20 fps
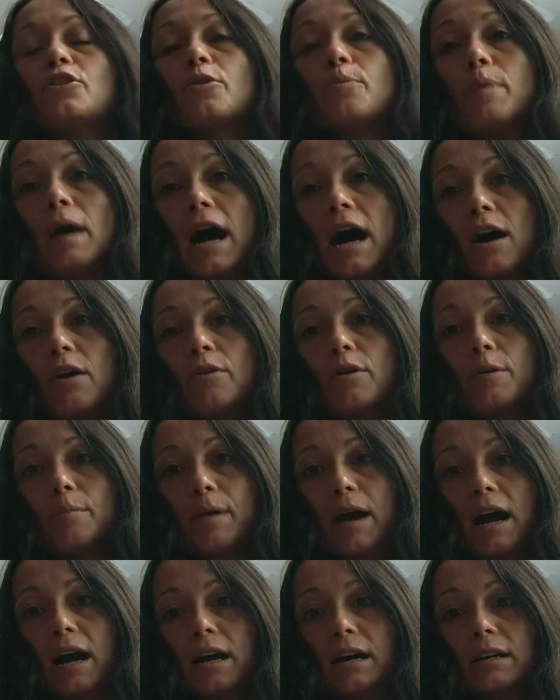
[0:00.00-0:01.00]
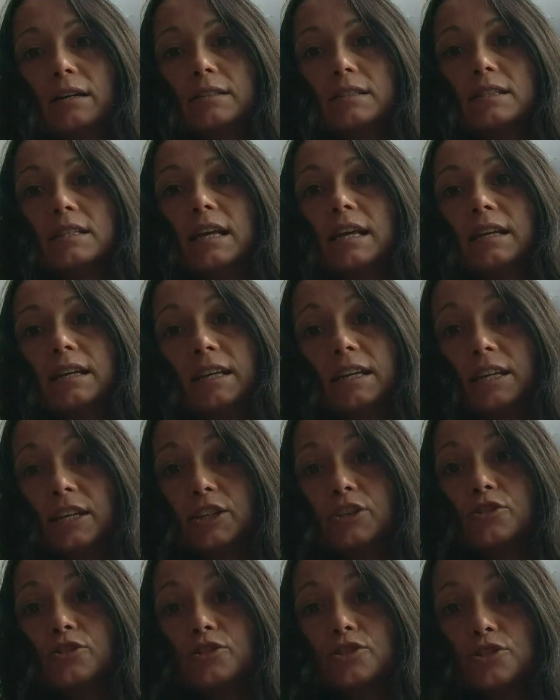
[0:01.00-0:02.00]
your power back, standing
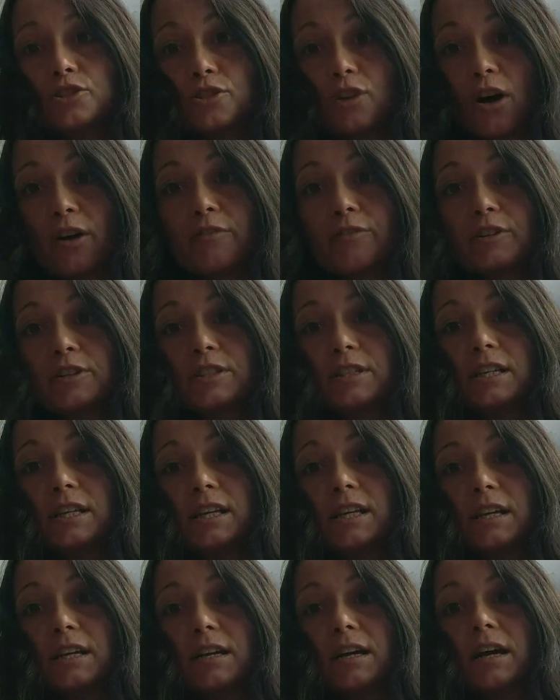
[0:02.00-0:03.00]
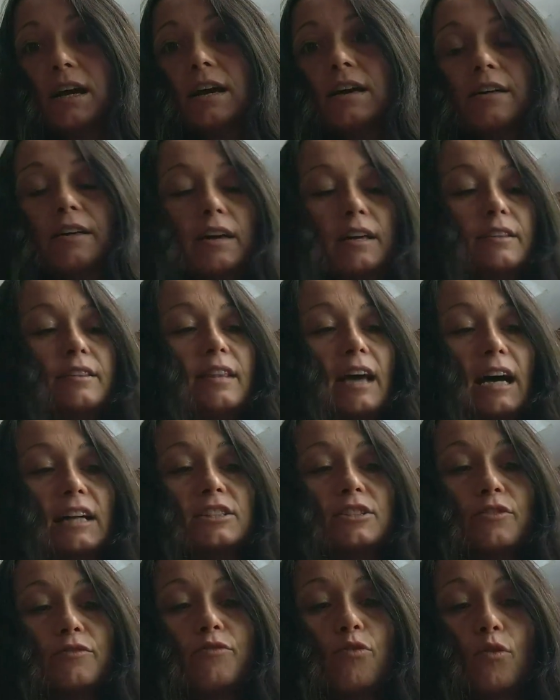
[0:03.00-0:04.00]
in your sovereignty.
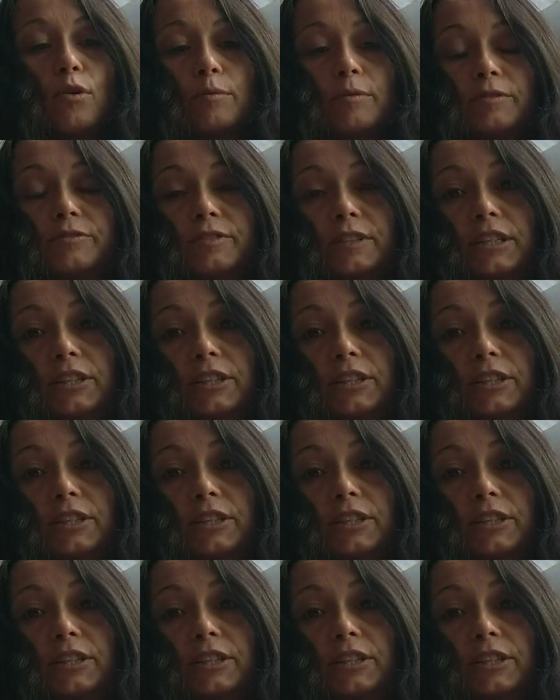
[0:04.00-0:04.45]
That's a form of